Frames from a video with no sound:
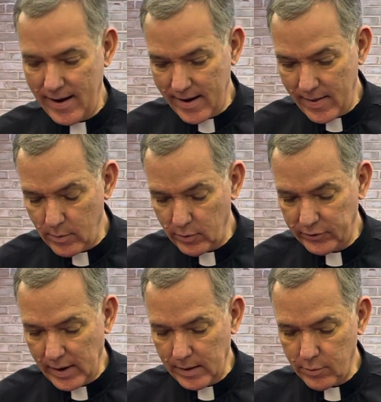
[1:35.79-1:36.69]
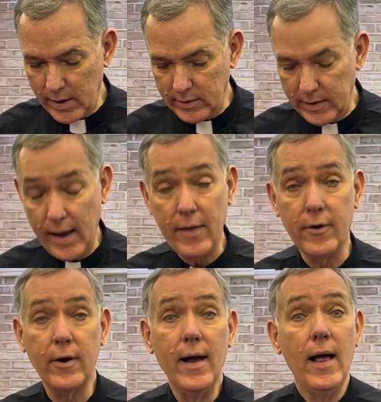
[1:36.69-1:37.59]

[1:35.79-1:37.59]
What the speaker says: that we'll celebrate together.